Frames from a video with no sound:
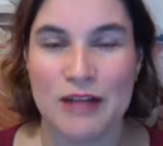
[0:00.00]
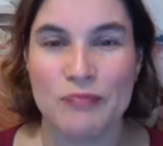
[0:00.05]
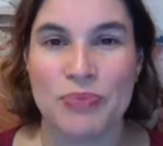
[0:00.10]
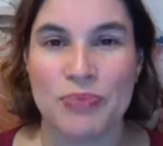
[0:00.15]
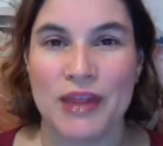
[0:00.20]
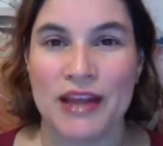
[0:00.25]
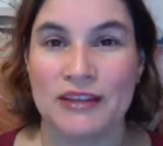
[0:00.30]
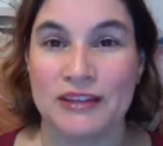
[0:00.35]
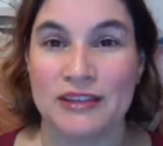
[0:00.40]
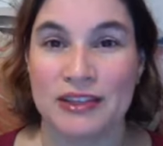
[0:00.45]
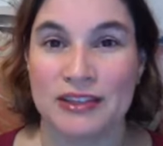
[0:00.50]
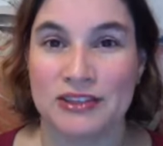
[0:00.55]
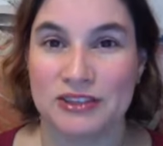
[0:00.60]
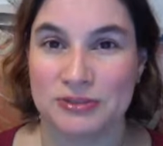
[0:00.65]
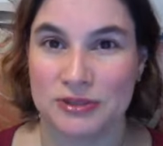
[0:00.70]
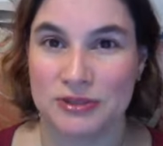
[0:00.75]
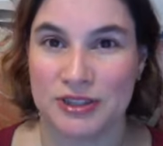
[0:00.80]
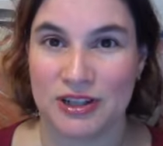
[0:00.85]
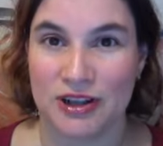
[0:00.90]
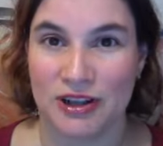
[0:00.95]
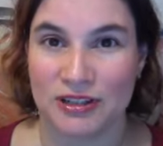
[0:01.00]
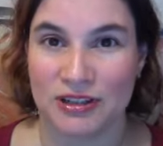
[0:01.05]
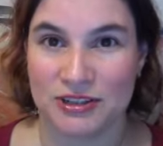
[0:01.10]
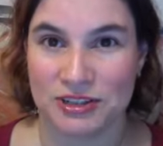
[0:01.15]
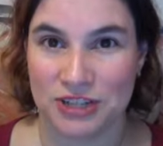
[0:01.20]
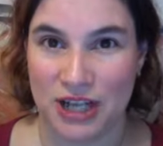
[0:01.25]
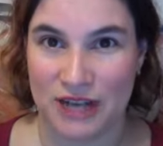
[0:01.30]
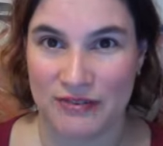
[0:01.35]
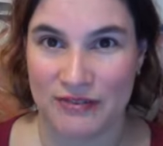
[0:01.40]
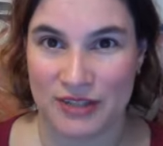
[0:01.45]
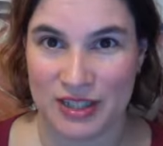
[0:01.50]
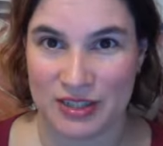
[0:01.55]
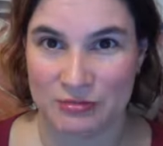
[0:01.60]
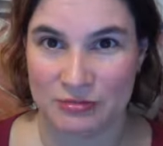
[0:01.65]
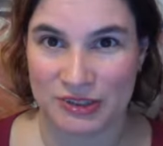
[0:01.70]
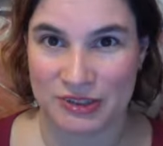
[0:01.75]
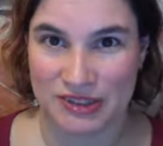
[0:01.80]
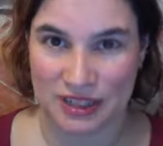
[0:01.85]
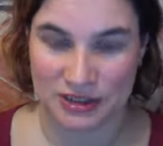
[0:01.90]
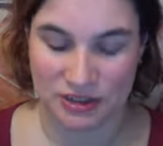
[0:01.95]
And then there's one called Java
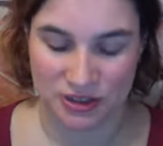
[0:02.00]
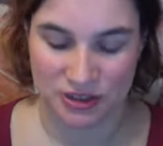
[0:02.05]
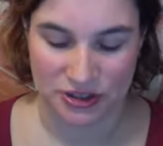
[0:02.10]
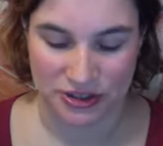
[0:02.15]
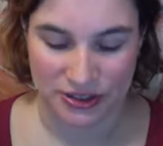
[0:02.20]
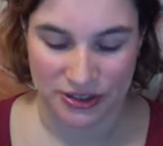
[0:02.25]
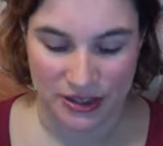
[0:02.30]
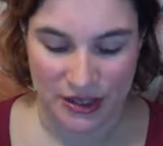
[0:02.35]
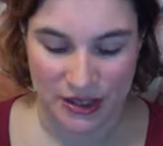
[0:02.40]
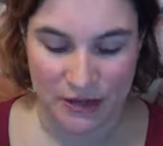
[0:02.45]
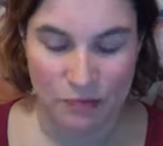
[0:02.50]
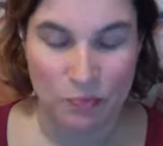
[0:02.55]
Obsession.